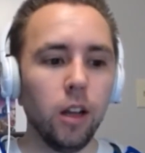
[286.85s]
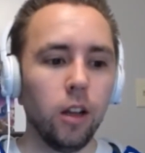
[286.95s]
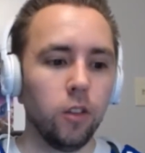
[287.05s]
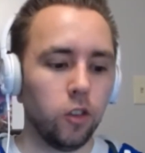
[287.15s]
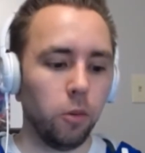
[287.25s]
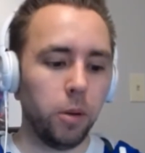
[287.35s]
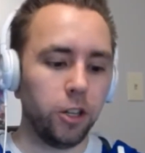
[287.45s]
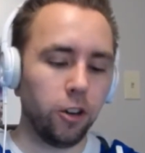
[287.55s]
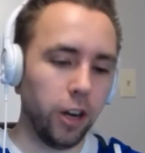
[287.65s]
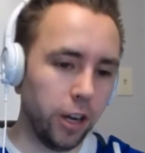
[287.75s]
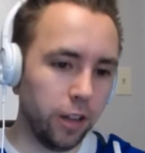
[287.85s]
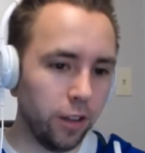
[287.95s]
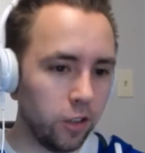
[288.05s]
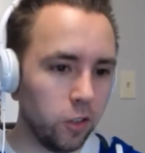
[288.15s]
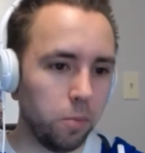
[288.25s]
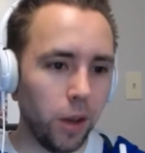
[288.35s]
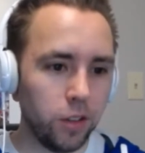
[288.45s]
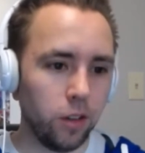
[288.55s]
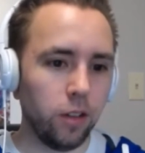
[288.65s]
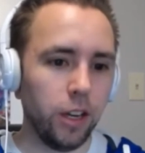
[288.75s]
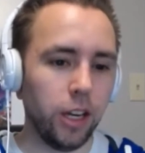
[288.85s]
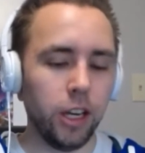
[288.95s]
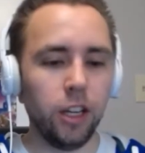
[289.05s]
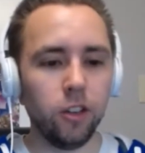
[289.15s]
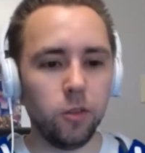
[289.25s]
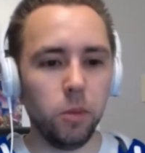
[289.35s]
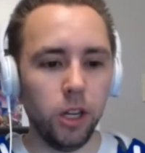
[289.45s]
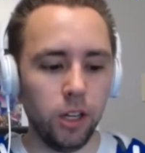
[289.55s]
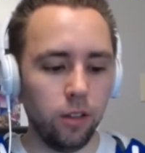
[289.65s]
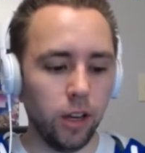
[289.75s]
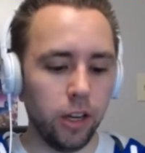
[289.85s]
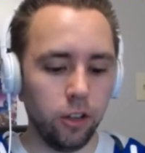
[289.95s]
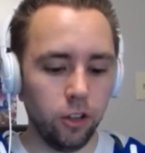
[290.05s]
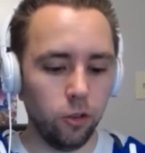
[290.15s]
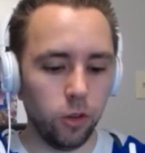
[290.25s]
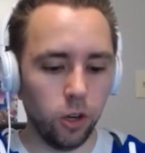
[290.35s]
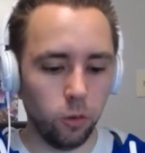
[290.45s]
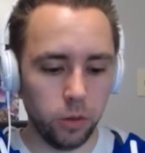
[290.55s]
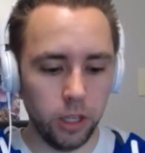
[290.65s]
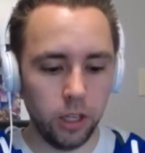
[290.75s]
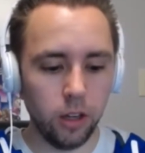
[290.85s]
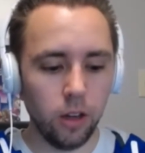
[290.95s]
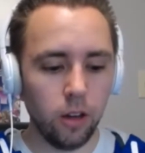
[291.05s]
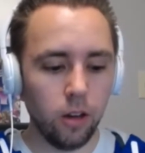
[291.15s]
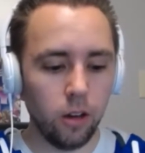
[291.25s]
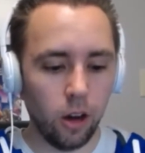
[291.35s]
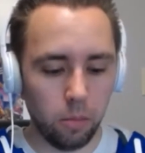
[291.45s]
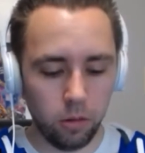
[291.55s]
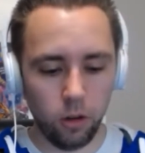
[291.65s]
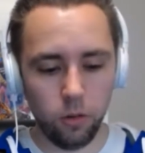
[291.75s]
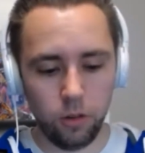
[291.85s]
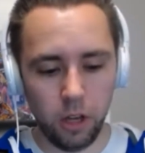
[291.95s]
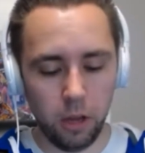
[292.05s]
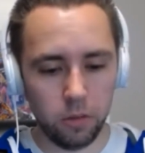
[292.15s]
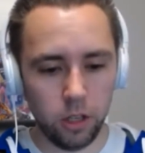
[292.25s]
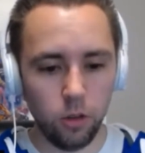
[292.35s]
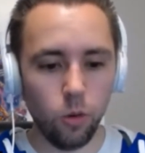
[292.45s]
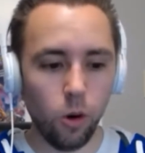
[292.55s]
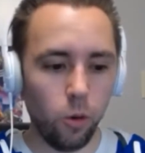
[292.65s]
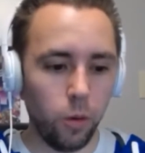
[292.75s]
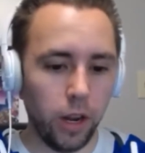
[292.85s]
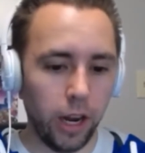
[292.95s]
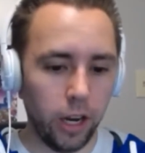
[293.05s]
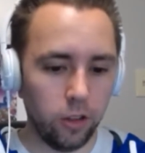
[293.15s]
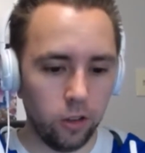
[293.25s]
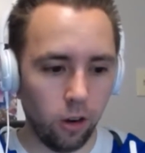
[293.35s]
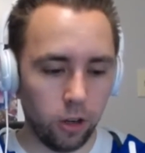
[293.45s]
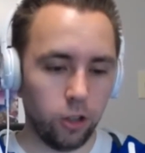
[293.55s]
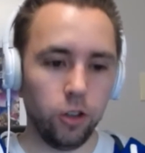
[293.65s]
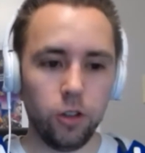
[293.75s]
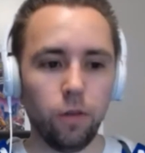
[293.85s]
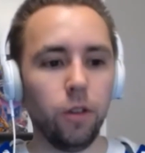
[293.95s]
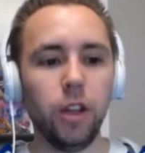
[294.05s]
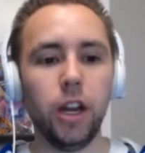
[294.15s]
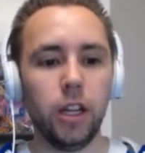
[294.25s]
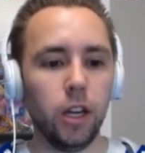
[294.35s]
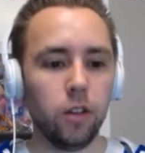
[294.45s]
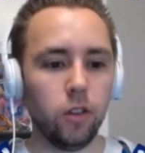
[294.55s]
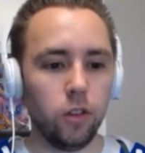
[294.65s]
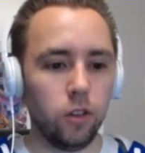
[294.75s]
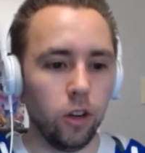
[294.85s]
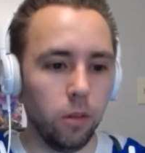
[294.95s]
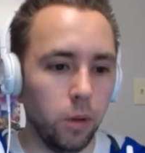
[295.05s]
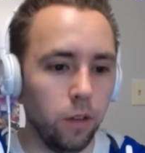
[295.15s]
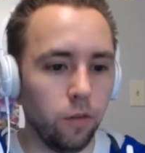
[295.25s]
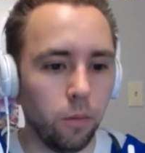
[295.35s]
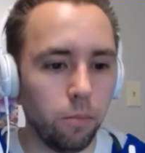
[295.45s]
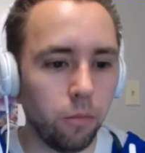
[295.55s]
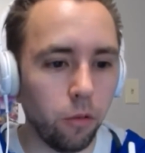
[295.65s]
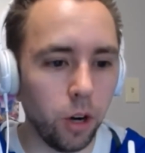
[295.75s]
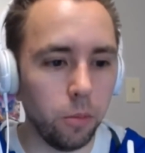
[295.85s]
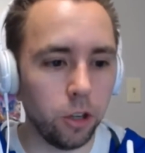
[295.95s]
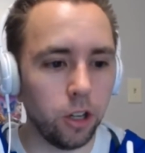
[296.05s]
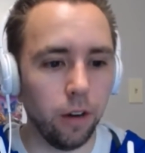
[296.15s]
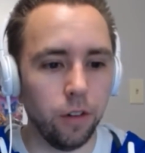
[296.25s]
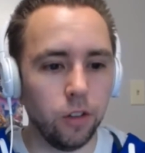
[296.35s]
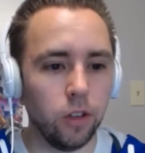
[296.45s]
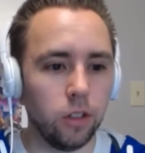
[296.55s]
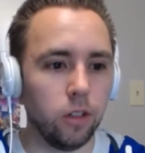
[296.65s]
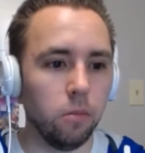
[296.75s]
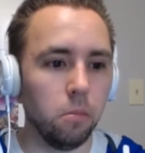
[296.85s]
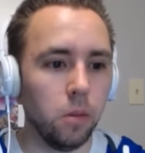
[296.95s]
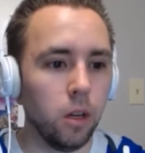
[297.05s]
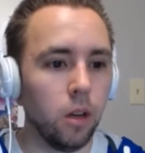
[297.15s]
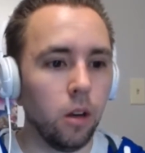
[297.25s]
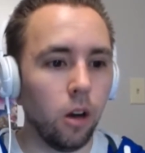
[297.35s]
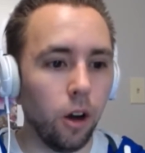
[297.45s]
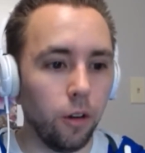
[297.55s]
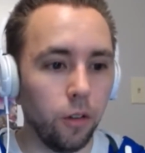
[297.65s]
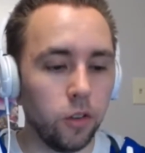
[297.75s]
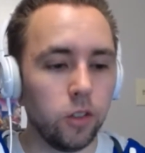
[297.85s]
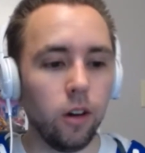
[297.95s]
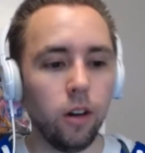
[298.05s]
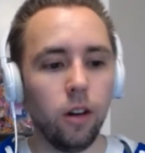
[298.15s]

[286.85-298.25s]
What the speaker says: So this is basically an NES Mini that you can only upload games that you own, and it's not just for the NES. It's going to be for pretty much every system under the sun.